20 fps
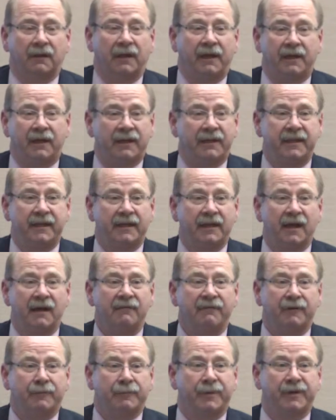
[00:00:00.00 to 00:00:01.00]
anything
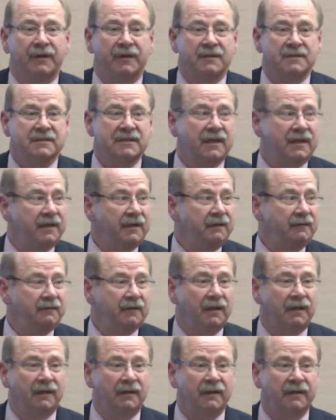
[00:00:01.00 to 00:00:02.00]
of it because they
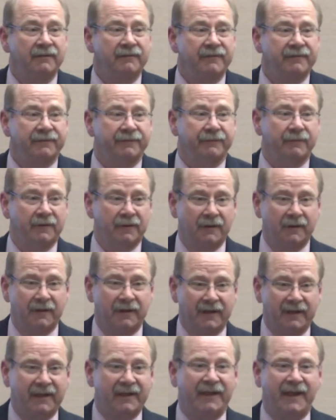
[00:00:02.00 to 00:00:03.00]
live
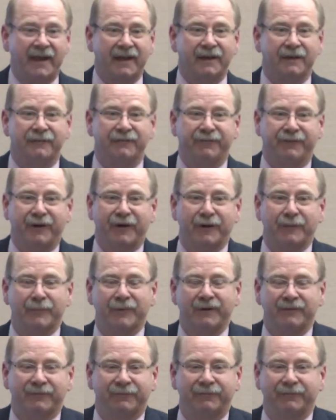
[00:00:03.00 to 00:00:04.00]
in that
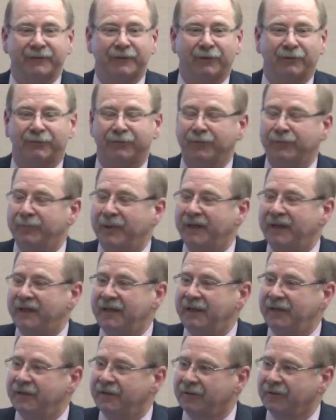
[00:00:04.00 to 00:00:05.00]
environment for many
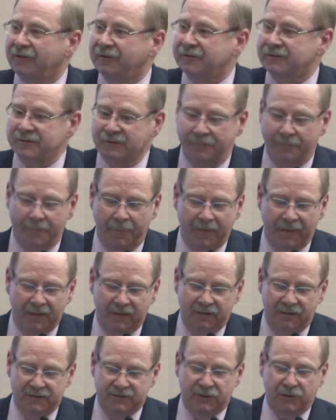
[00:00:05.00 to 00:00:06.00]
years.
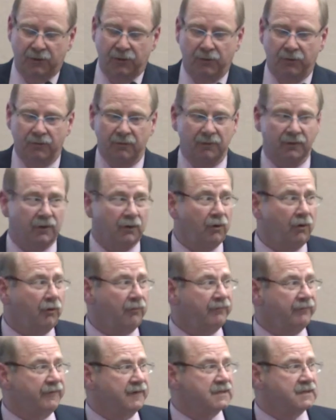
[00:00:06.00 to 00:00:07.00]
So the
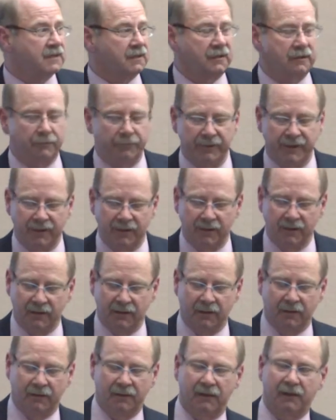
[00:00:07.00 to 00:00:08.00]
home visit can be
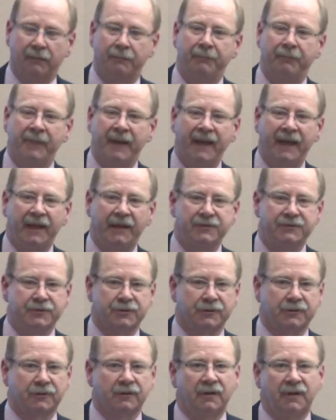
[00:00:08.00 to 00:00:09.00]
a
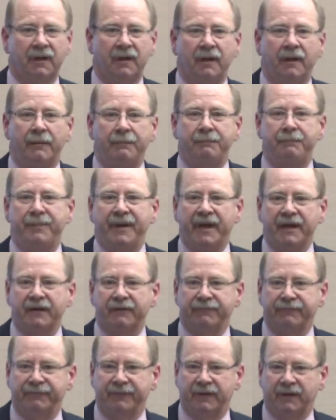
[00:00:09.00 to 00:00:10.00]
major
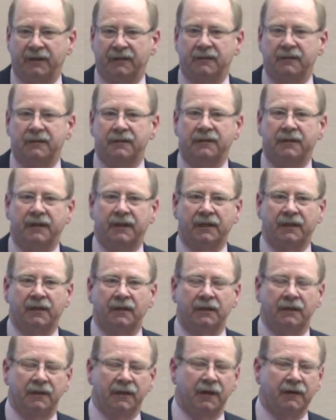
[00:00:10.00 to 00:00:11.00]
benefit,
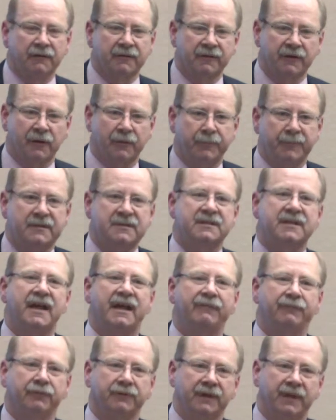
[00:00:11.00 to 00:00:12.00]
and our therapy
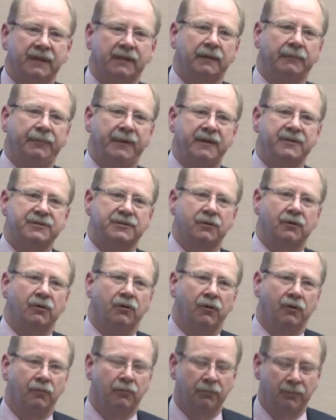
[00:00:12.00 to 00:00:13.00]
staff will take the patient
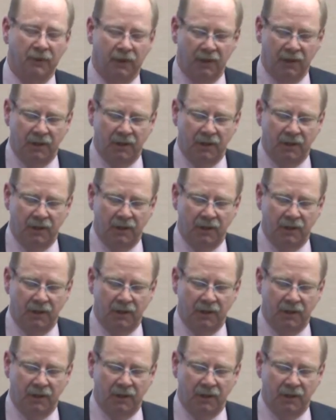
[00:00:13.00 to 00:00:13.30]
home